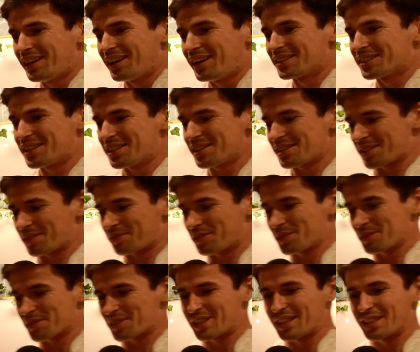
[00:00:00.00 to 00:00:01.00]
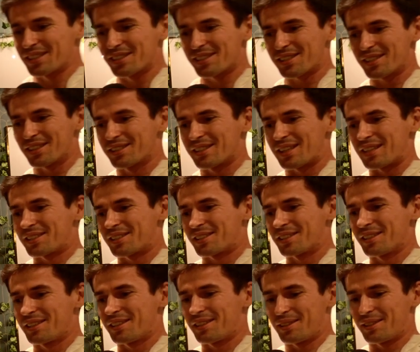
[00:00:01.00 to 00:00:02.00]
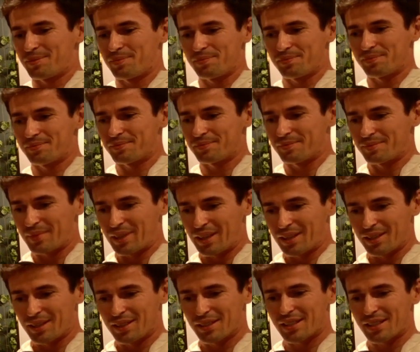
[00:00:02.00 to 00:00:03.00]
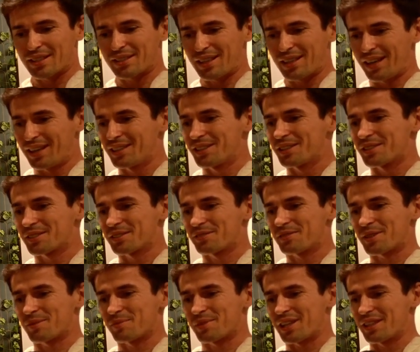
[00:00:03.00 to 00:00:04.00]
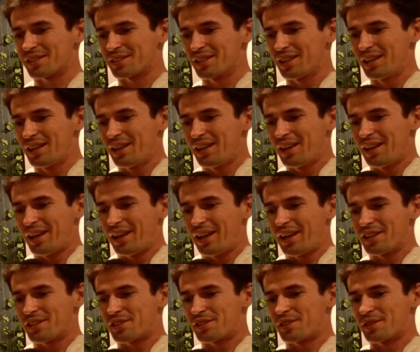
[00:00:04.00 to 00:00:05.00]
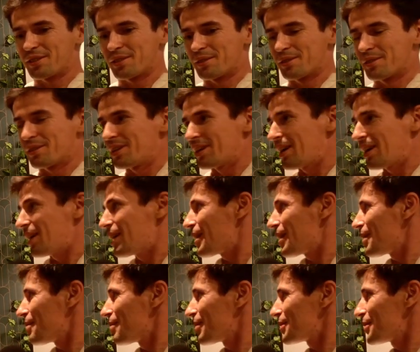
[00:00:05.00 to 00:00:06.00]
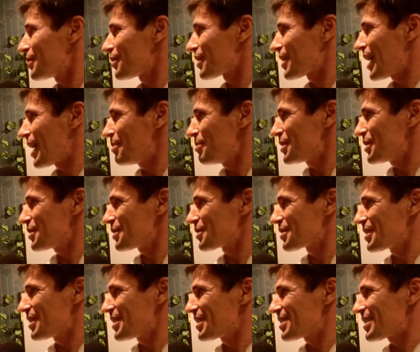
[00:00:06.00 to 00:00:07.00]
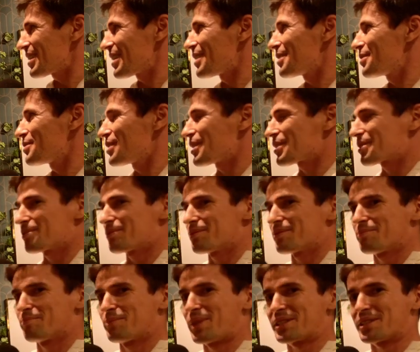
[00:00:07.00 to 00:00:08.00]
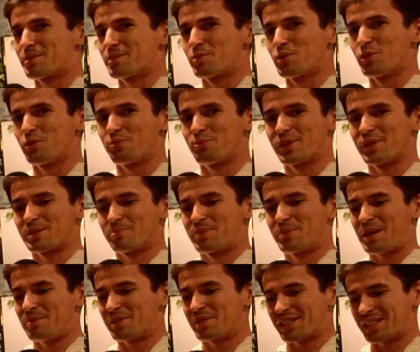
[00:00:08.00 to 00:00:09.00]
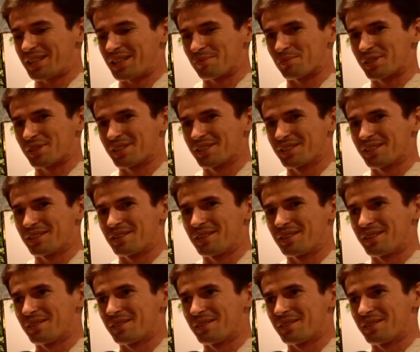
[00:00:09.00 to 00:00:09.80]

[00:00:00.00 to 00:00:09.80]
And here's a few things that I learned from that. Is to, when you're coming to this, you just better move with baby steps.